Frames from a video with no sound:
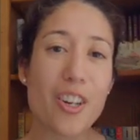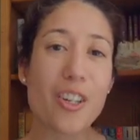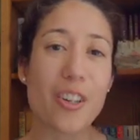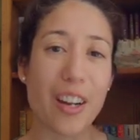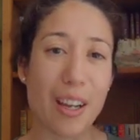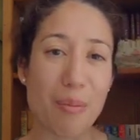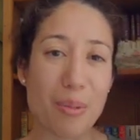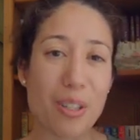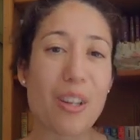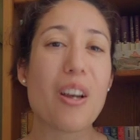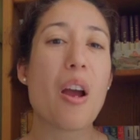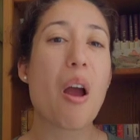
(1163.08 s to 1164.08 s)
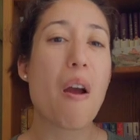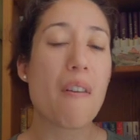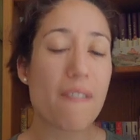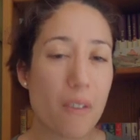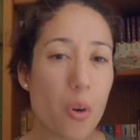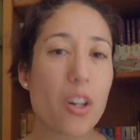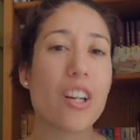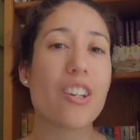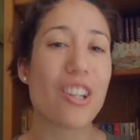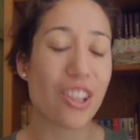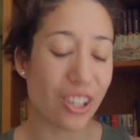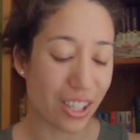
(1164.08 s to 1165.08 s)
grams,
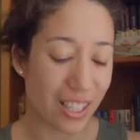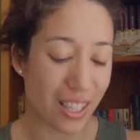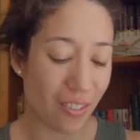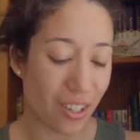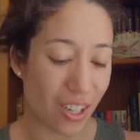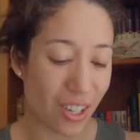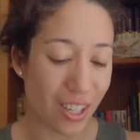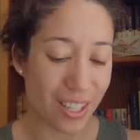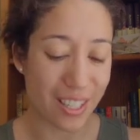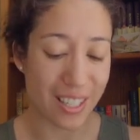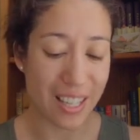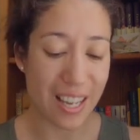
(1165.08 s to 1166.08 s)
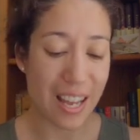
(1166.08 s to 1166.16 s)
437 yards.